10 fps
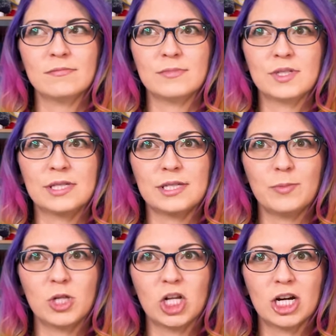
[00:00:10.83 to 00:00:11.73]

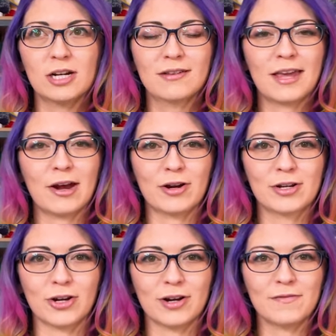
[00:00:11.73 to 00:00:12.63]
similar
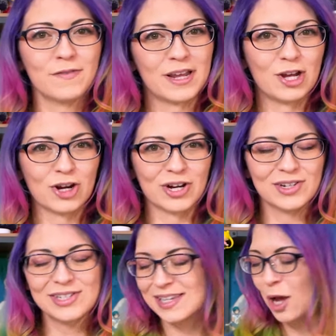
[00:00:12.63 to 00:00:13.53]
character
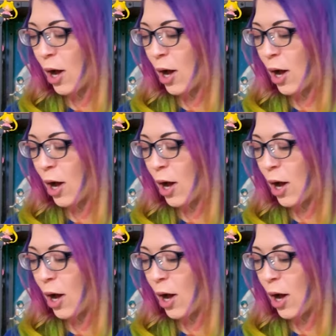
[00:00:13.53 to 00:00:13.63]
figures,